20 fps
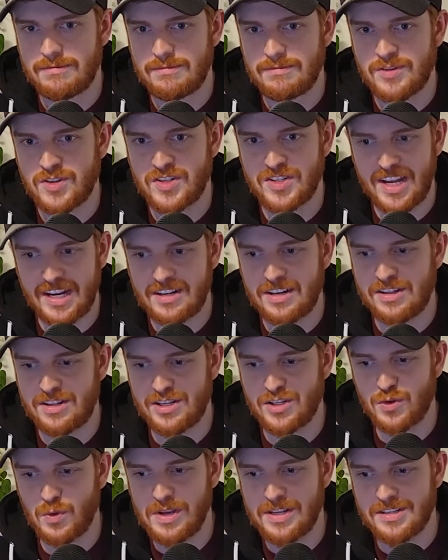stick to the
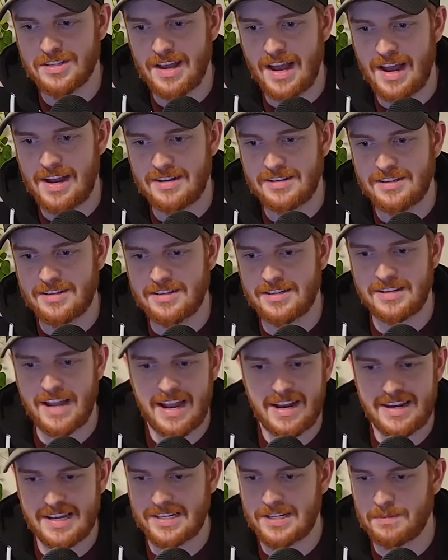sweet science,
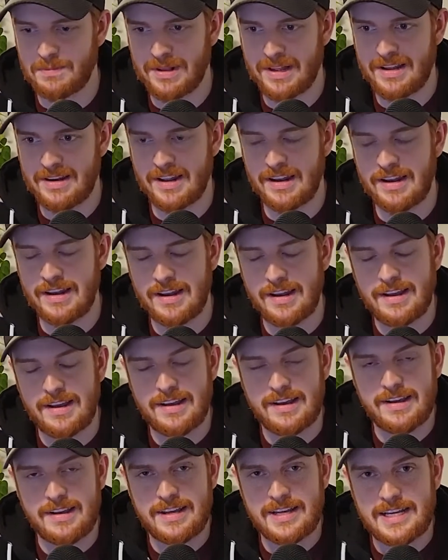stay disciplined, and
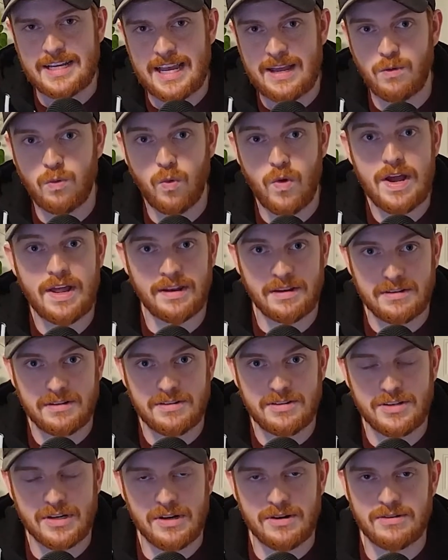and win.
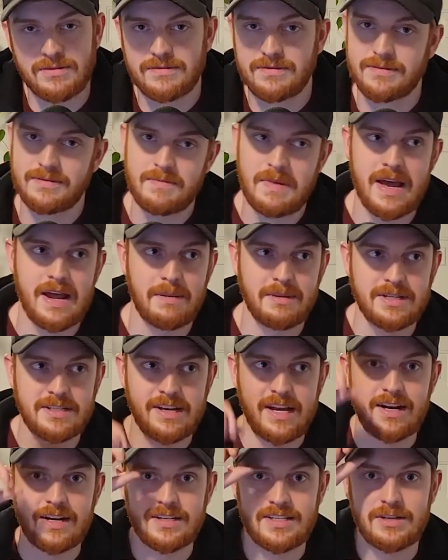So man, I'm
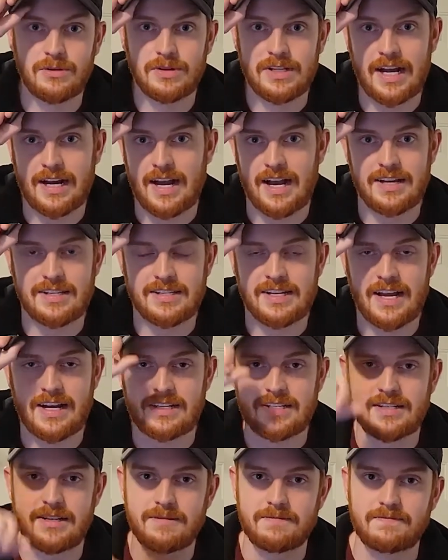excited to see what that guy is
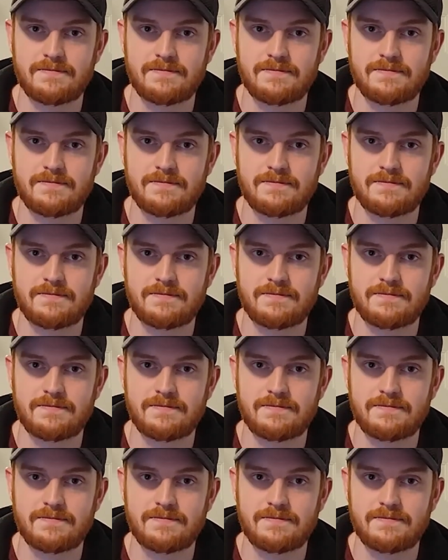next.